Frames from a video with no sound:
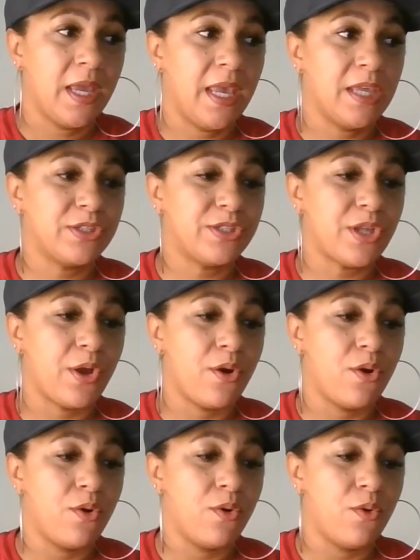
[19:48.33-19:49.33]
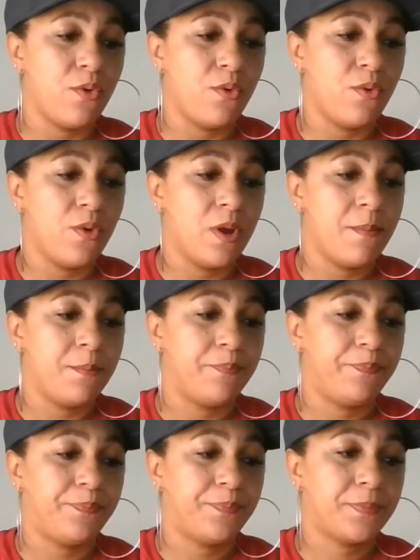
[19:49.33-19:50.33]
And so
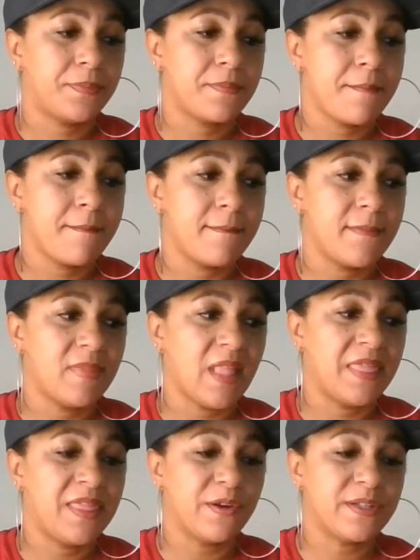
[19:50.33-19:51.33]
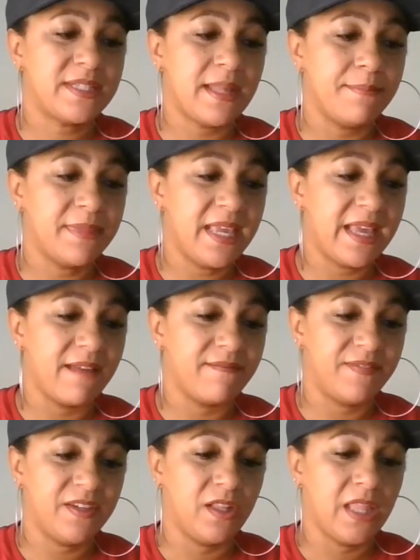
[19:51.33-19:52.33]
there's something I
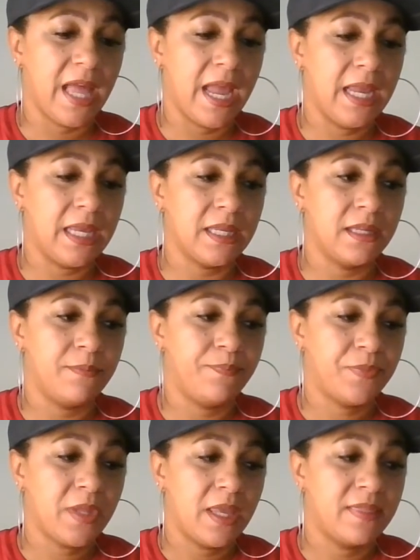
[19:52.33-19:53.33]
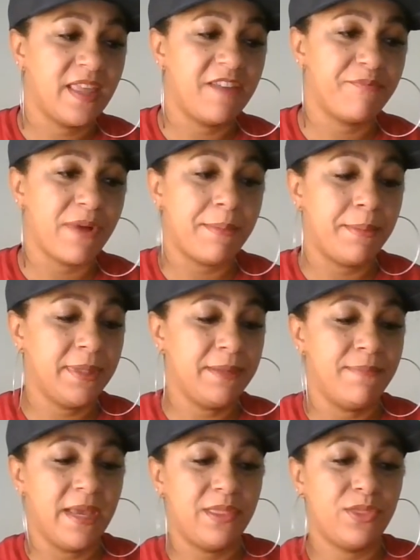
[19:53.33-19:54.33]
feel like they've probably
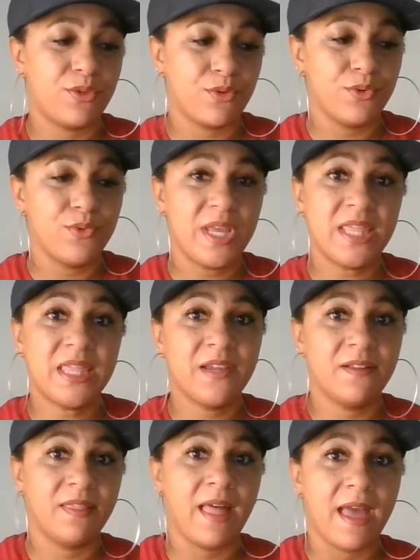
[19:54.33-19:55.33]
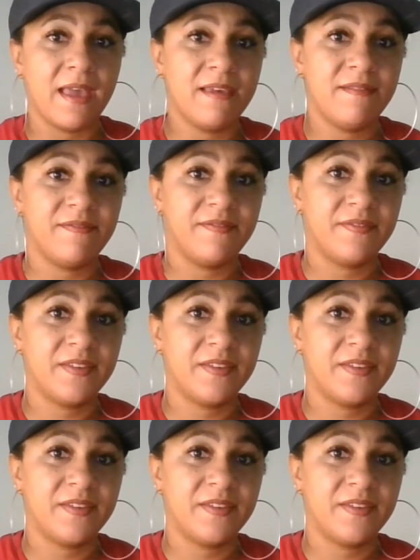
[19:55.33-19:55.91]
been through in their life